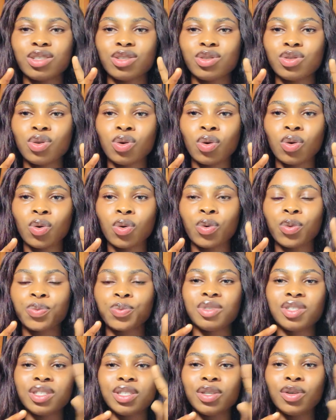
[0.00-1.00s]
no
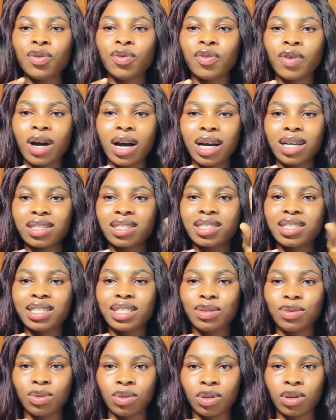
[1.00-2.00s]
silver
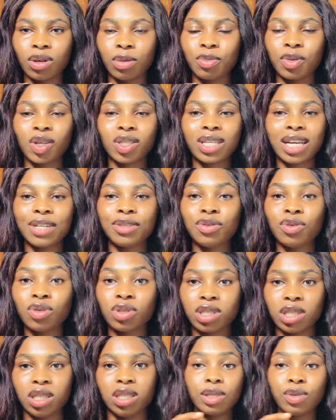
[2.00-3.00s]
seal, because I
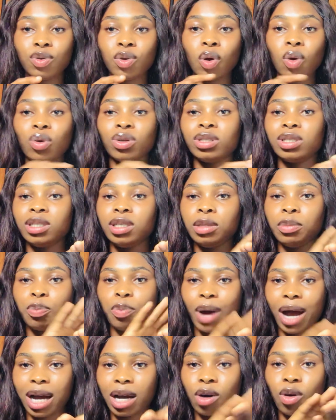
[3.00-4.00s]
noticed seal on the
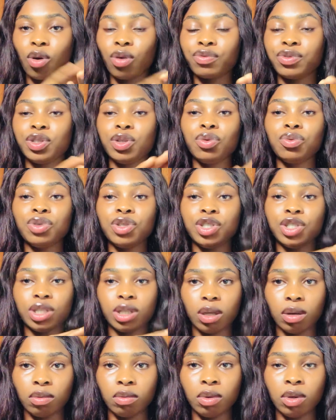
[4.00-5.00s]
pack of the
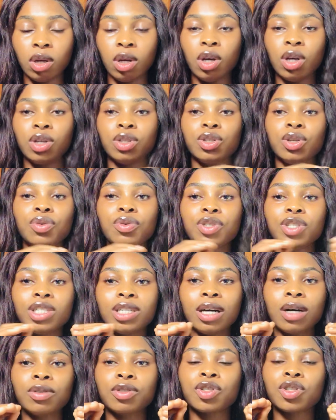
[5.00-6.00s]
original. The
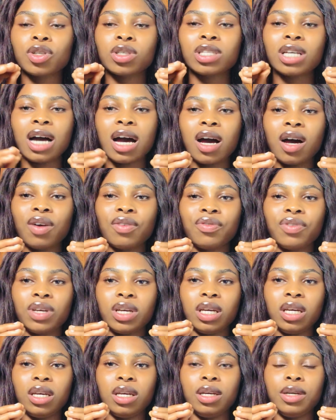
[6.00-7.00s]
original just have
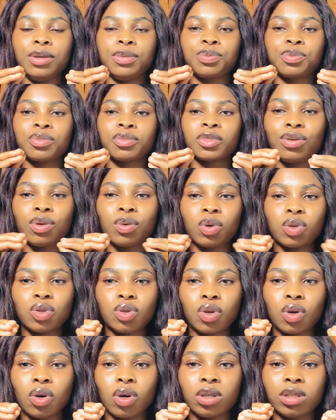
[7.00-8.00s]
a, I don't know what to
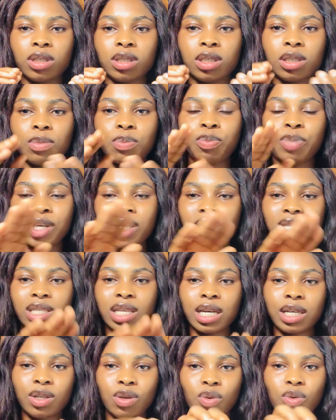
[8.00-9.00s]
call it,
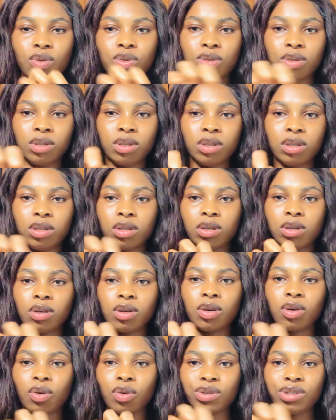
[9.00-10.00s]
pasted on
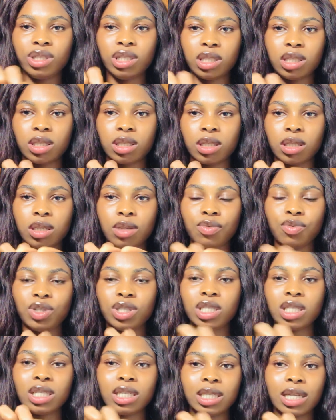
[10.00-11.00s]
it,
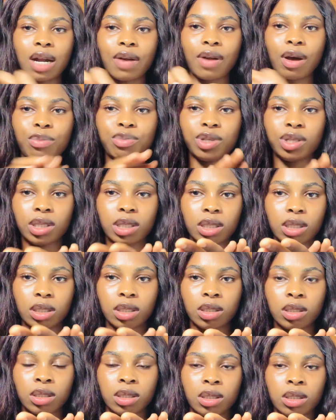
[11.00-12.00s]
written in Arabic.
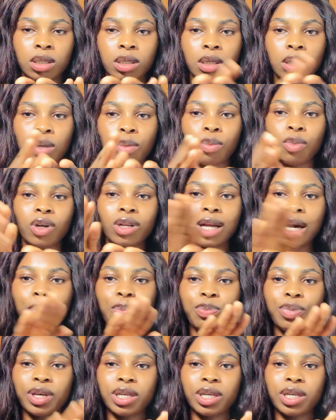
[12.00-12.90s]
But that